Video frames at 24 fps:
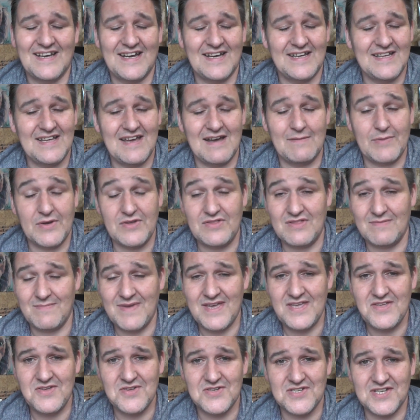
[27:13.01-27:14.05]
About the
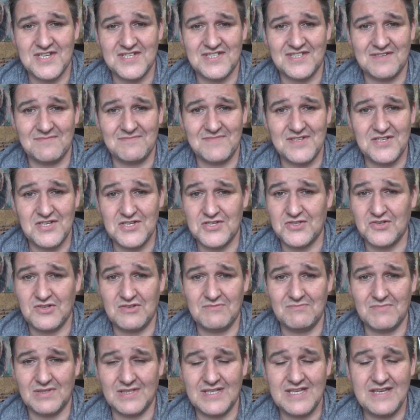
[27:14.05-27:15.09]
menu system. They just
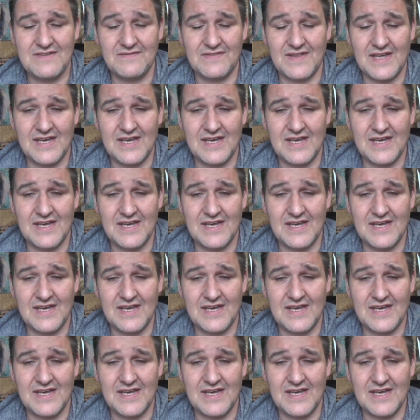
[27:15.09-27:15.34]
couldn't believe